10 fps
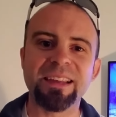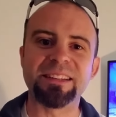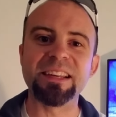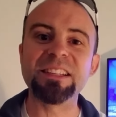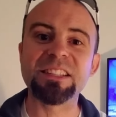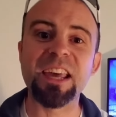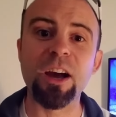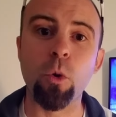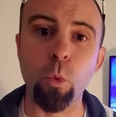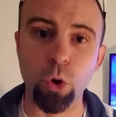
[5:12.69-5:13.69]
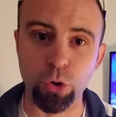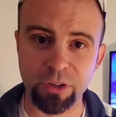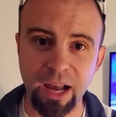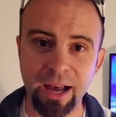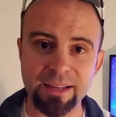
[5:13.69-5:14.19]
Didn't say a word,
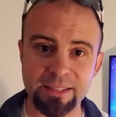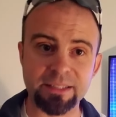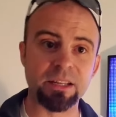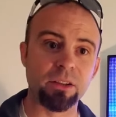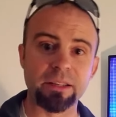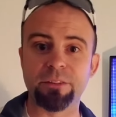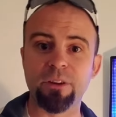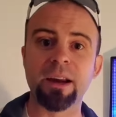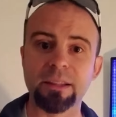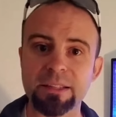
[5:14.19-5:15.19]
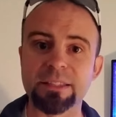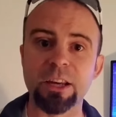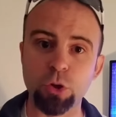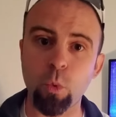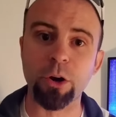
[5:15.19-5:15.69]
guys, until he finally
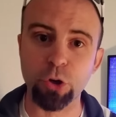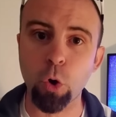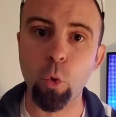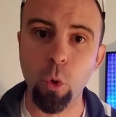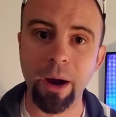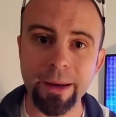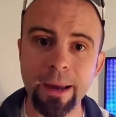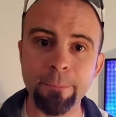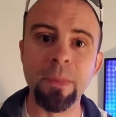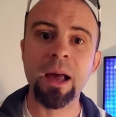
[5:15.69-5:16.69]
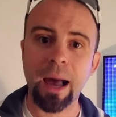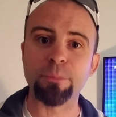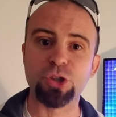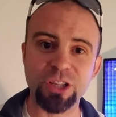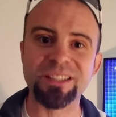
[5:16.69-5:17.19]
said, you want to know who I am? I'm
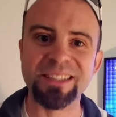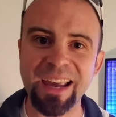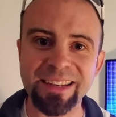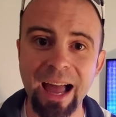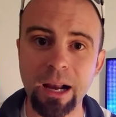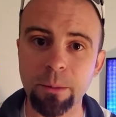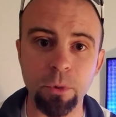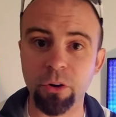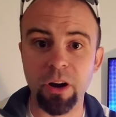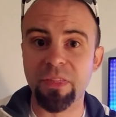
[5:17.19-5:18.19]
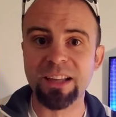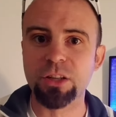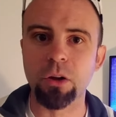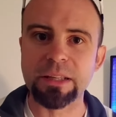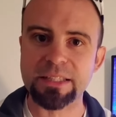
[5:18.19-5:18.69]
Shinsuke Nakamura. That's
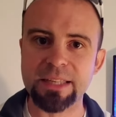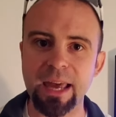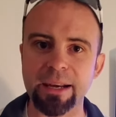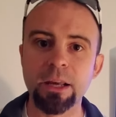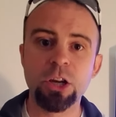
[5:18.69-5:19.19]
all he said.